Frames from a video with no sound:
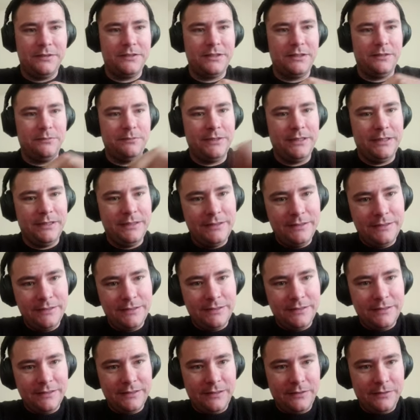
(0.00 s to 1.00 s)
or something
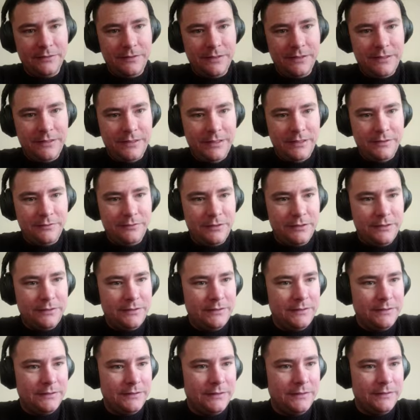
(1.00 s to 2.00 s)
because I already have one
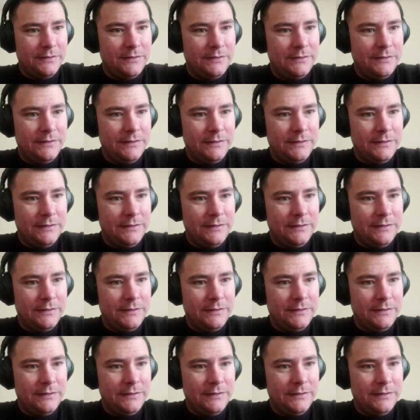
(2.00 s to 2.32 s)
so